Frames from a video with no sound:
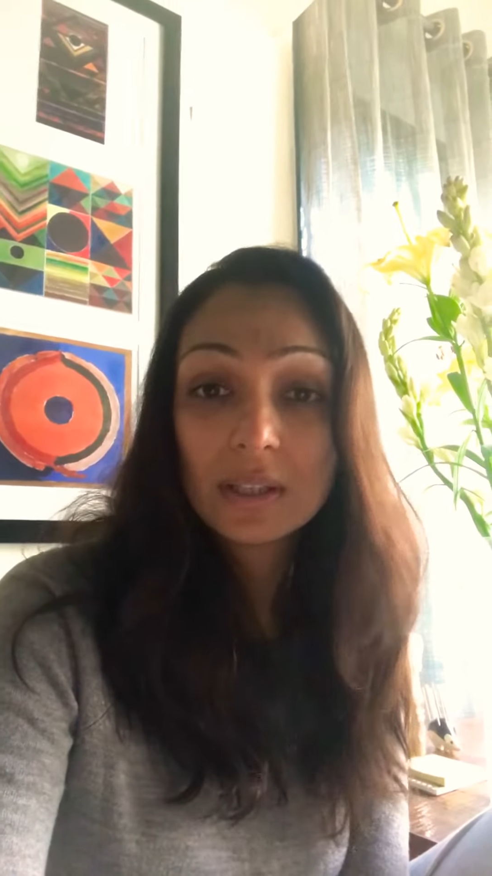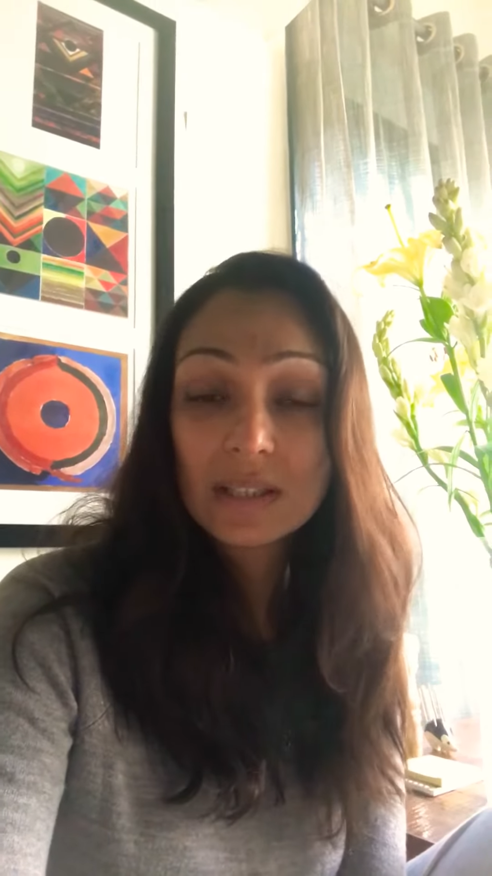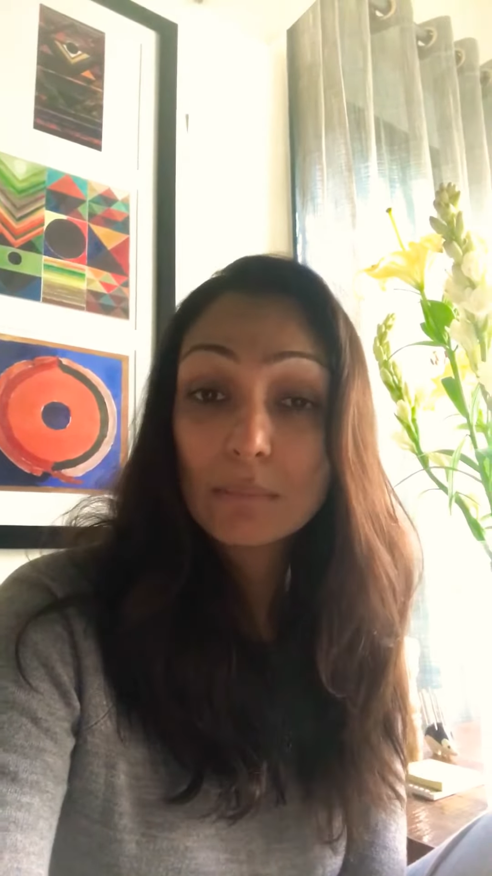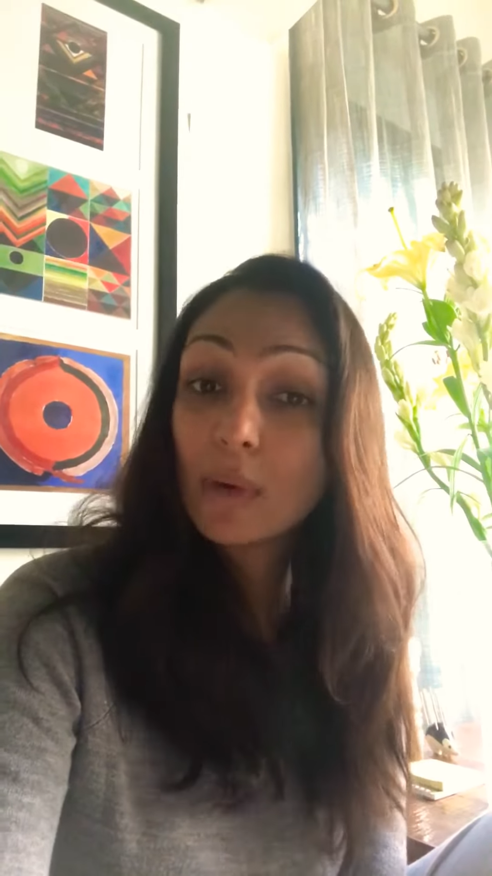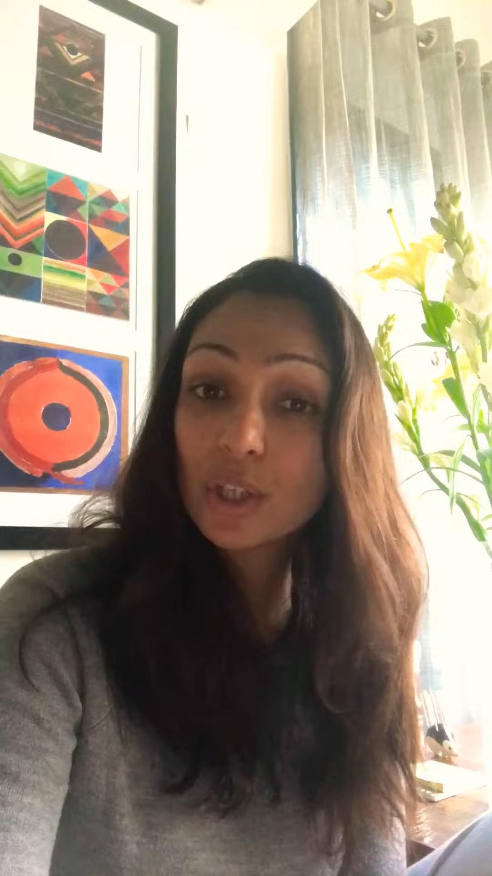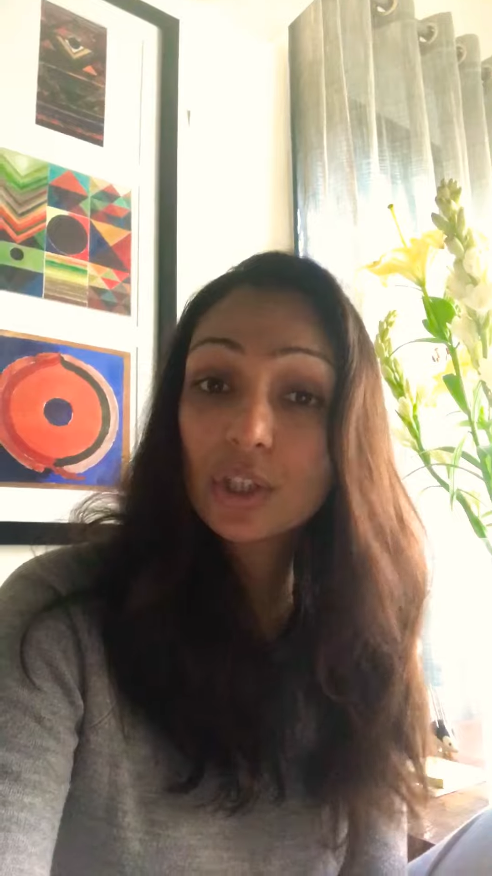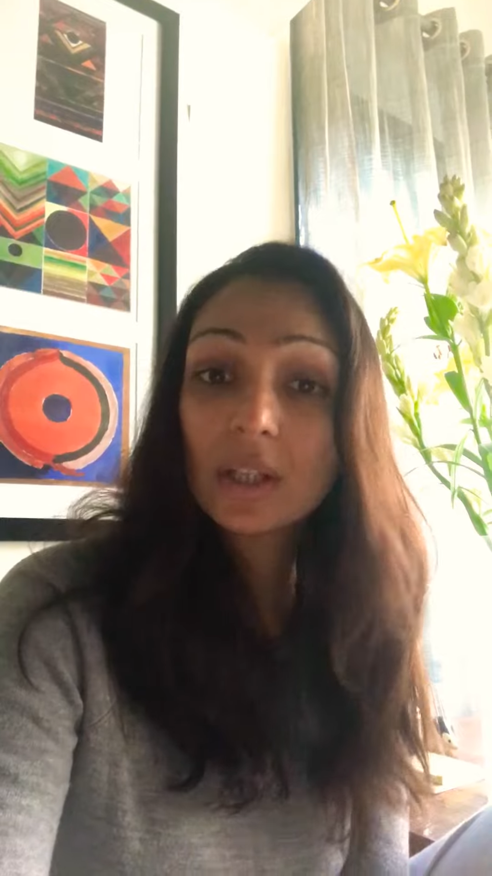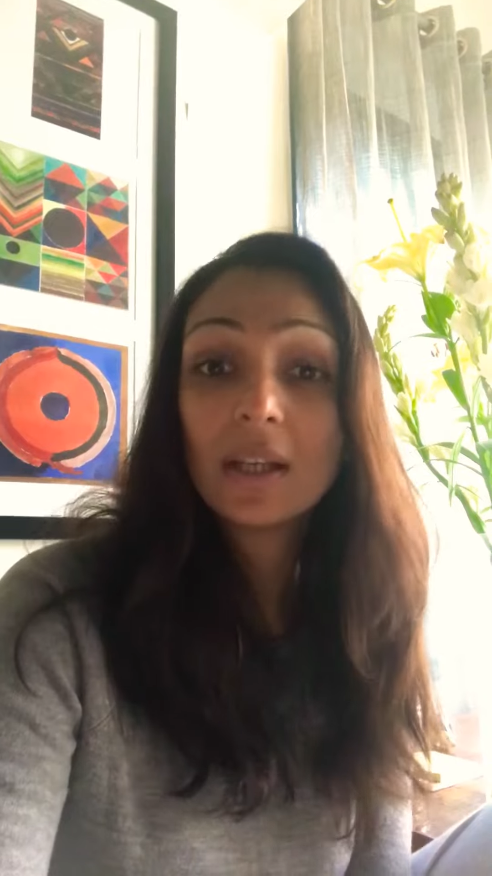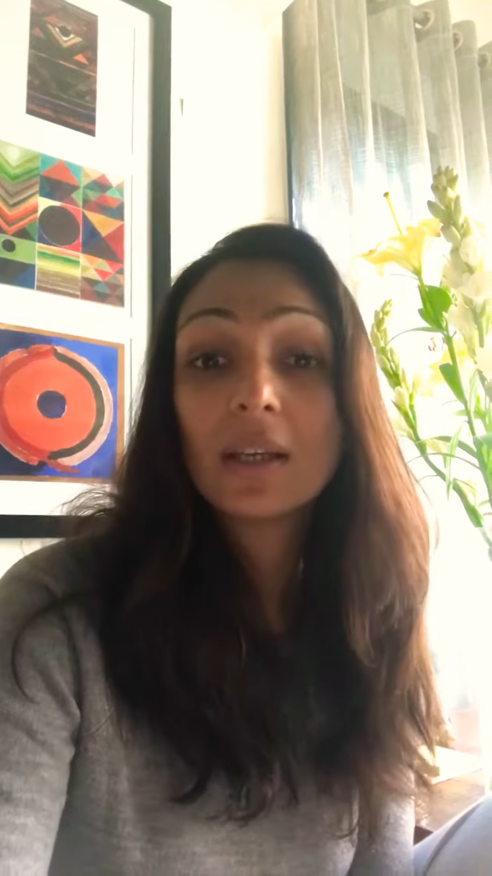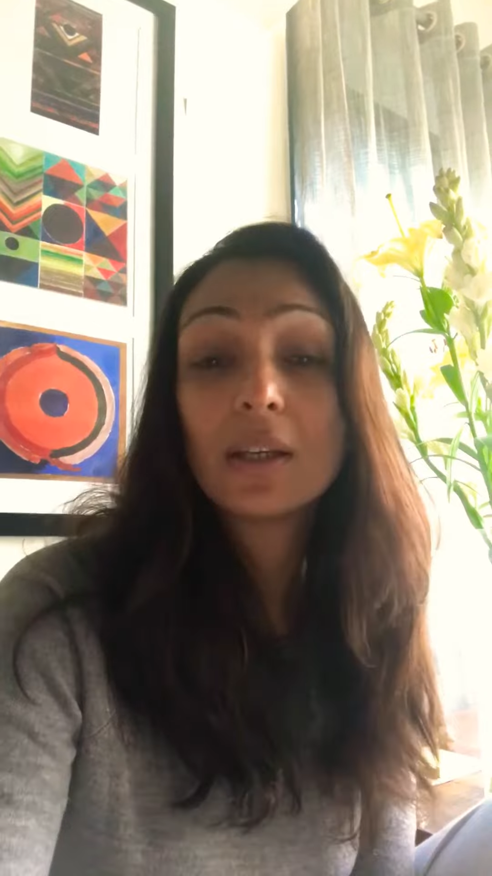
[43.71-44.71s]
isn't much
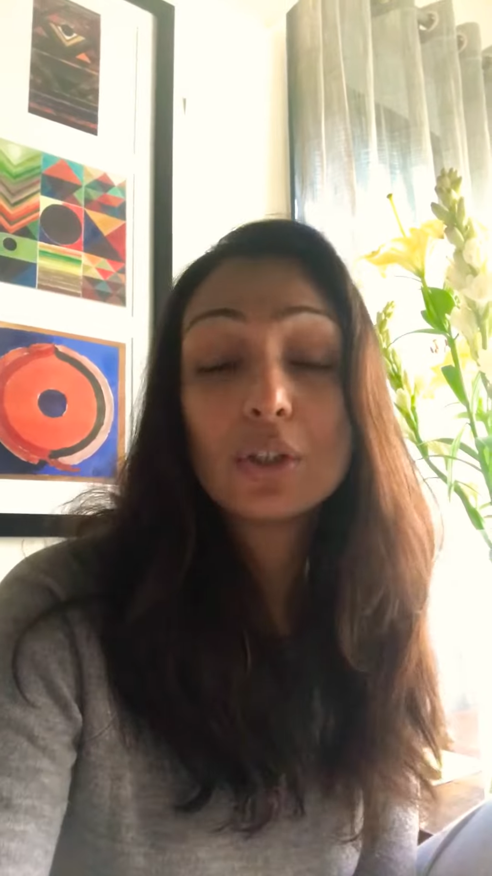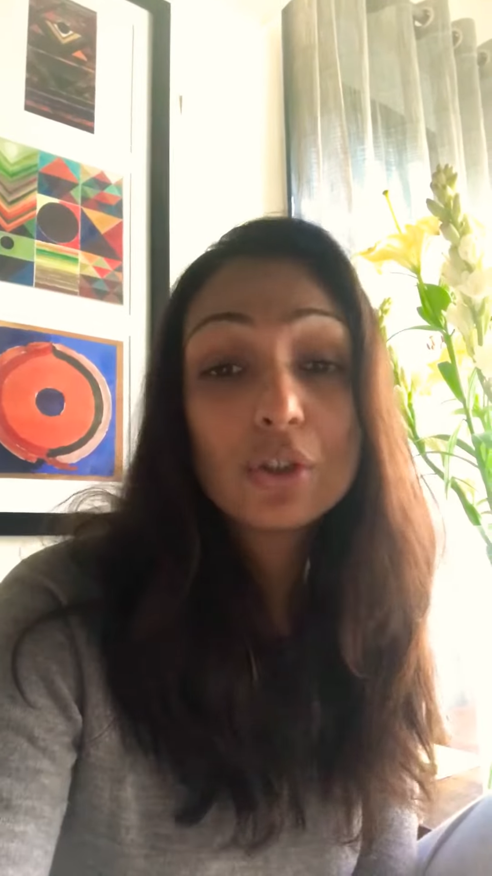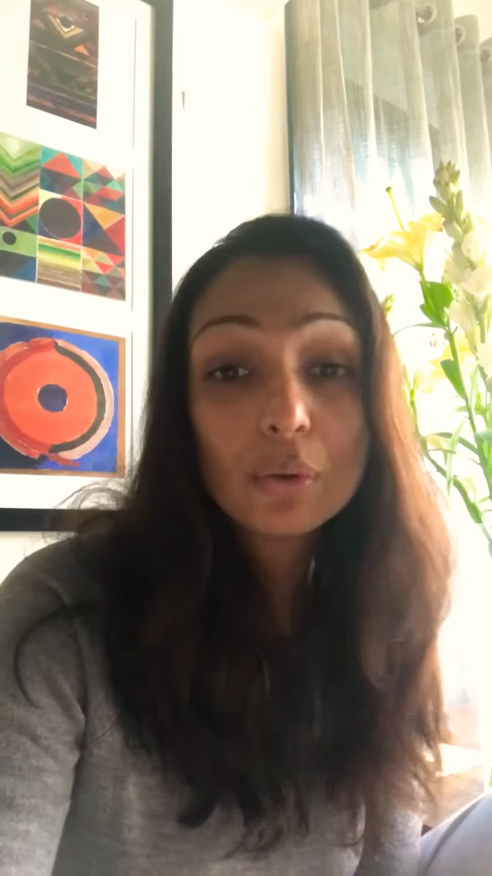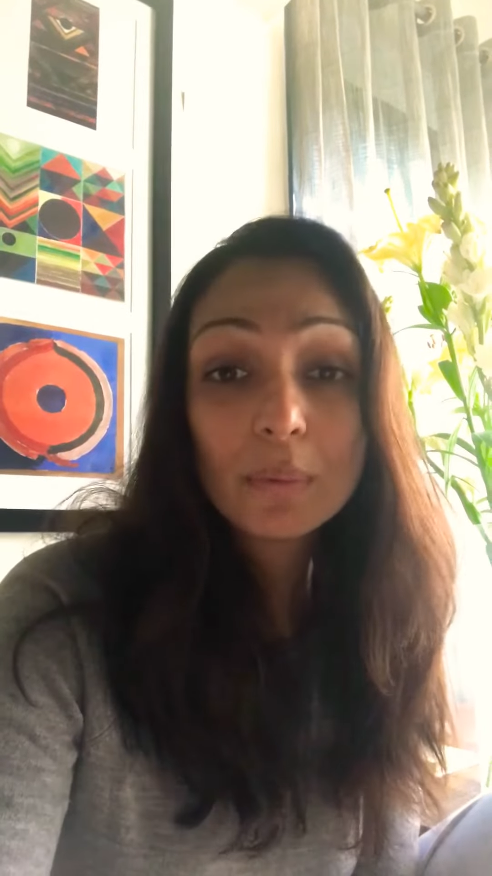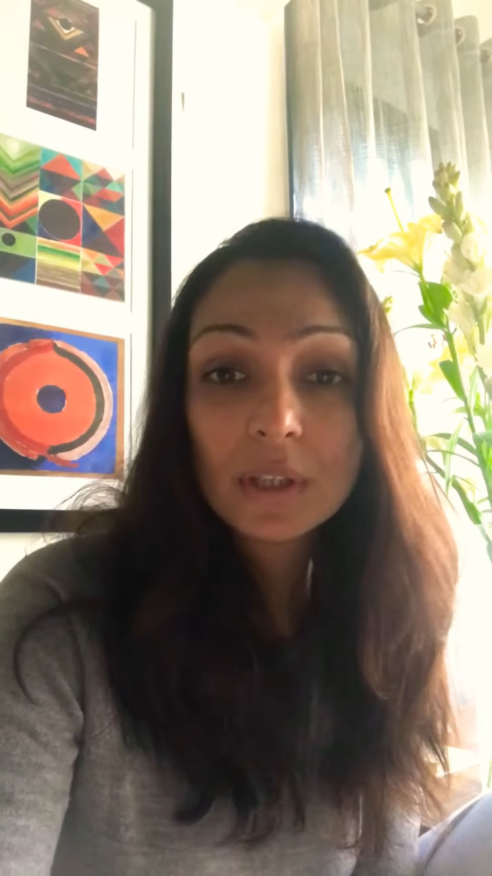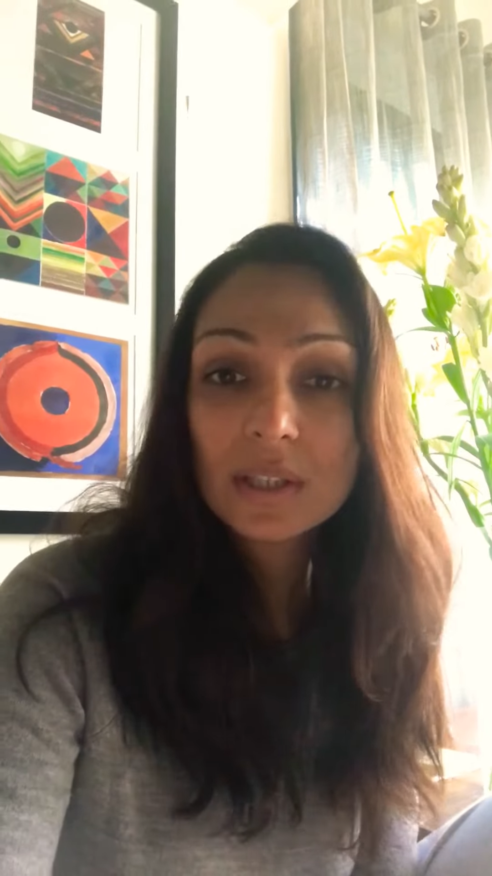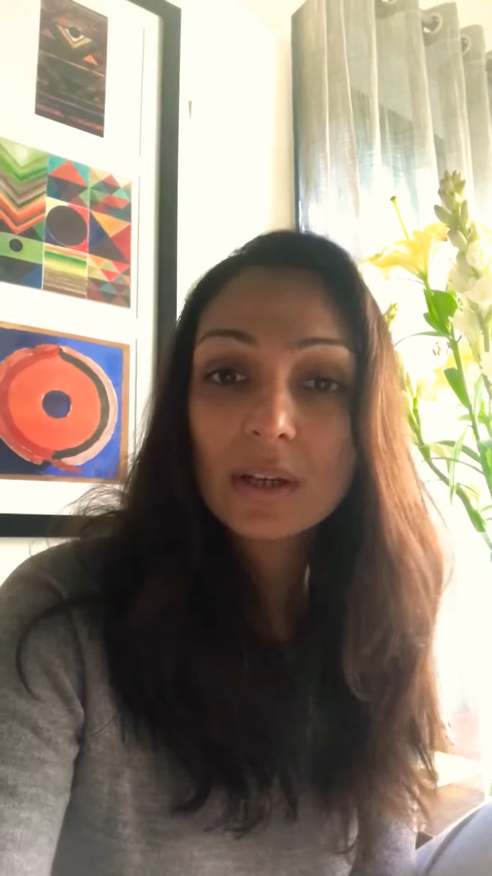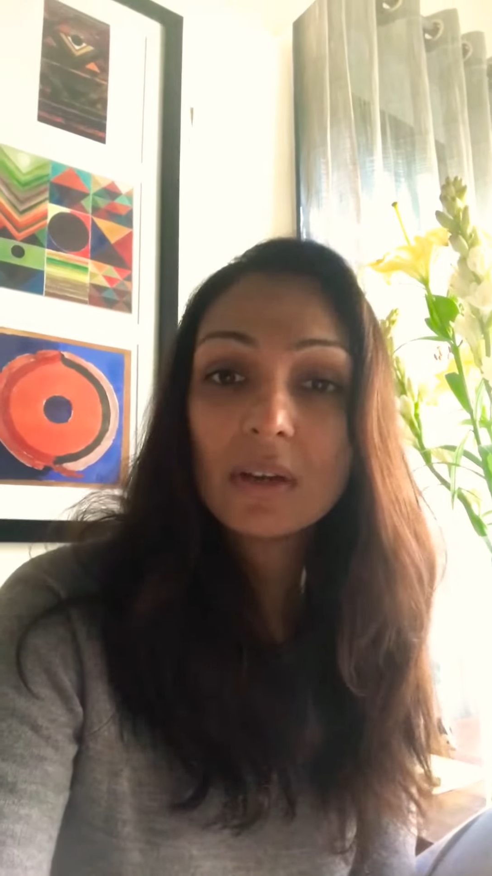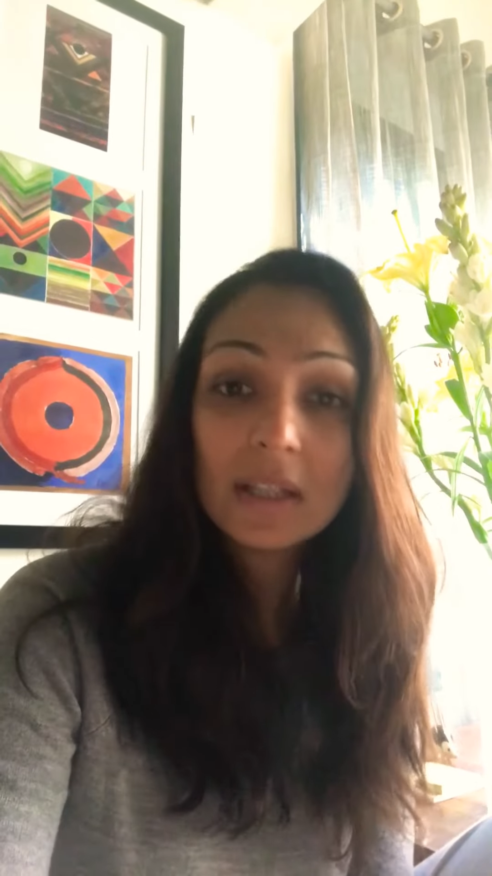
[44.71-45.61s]
that they can do because there